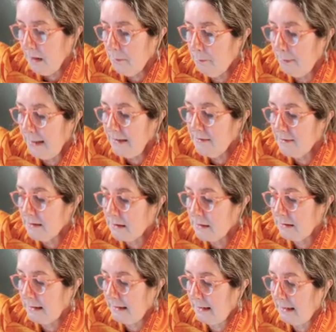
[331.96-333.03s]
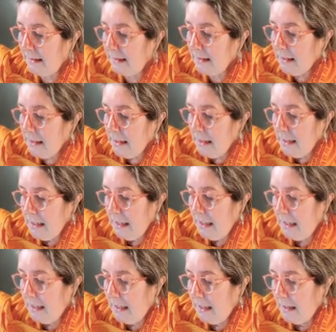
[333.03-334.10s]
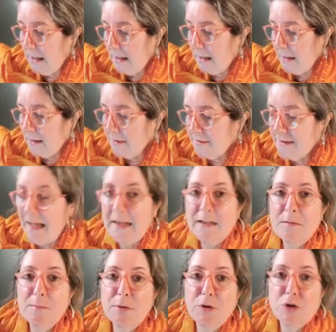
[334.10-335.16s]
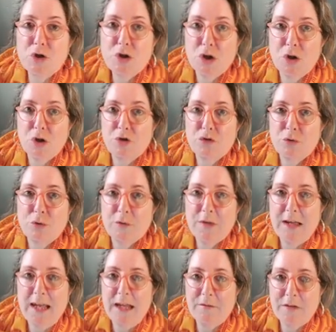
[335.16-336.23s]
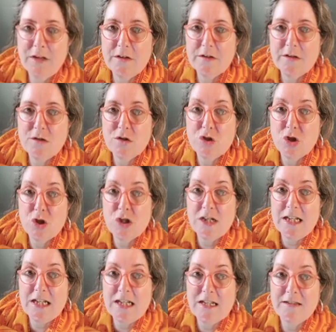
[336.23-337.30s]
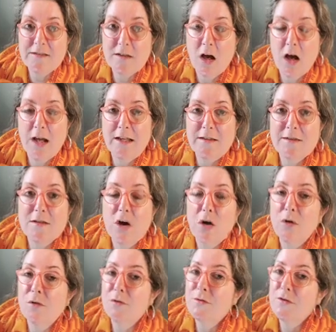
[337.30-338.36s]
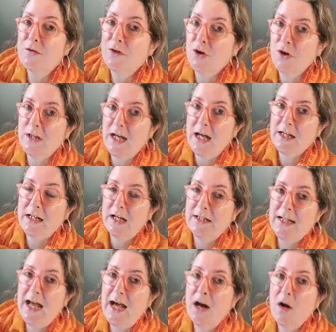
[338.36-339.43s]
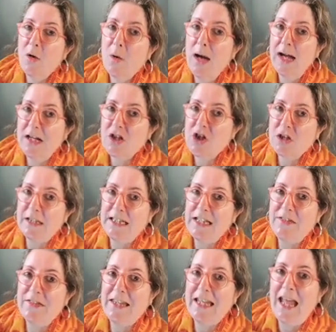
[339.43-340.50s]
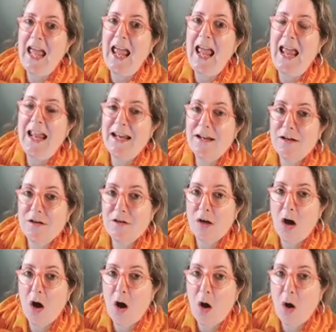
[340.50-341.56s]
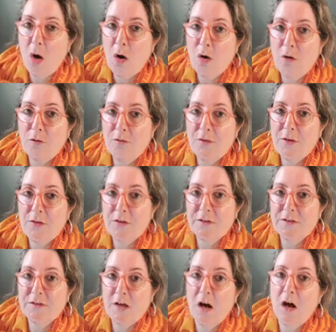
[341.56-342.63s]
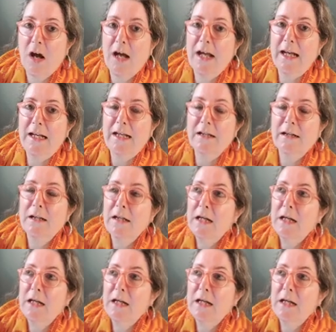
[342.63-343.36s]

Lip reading: basically Saturn and Pluto, two of the heaviest duty signs of the zodiac, are now actually at the end of the sign